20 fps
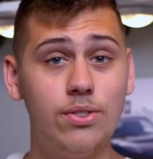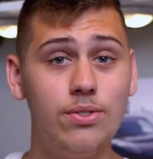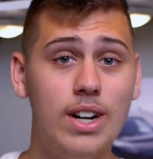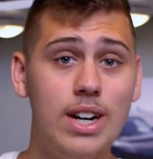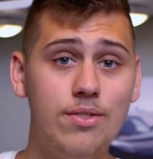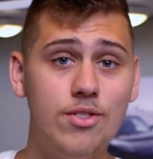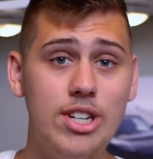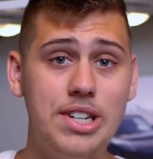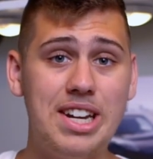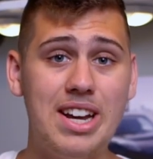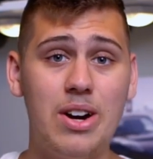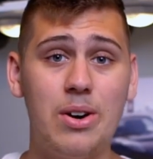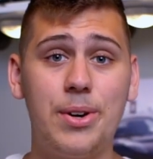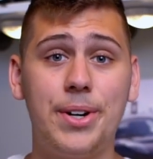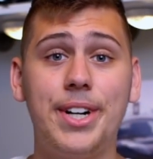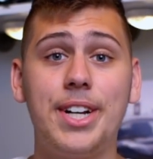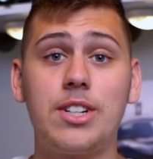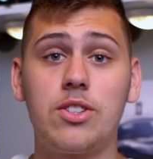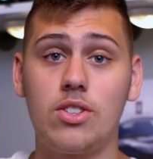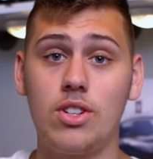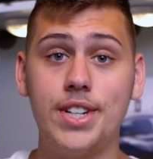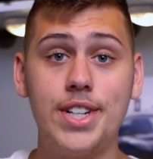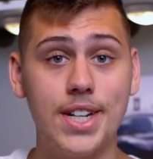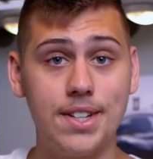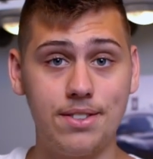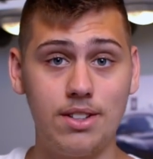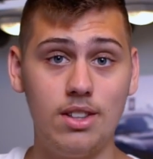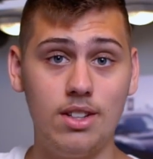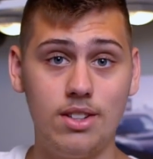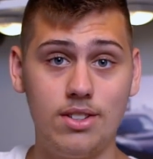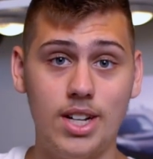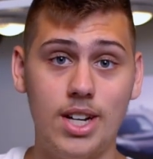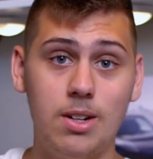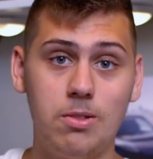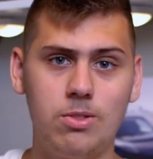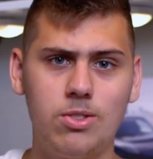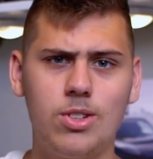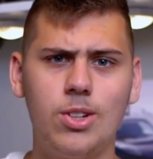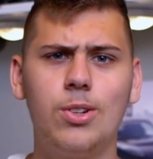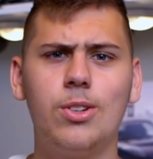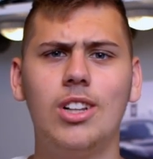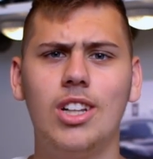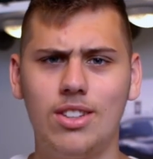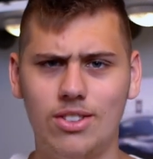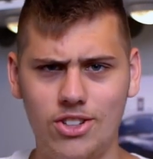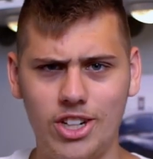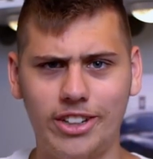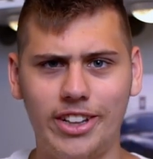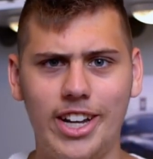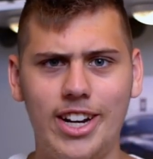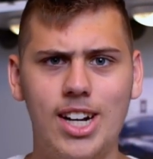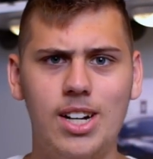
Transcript: a 5G tower and actually tested this out. So let's check that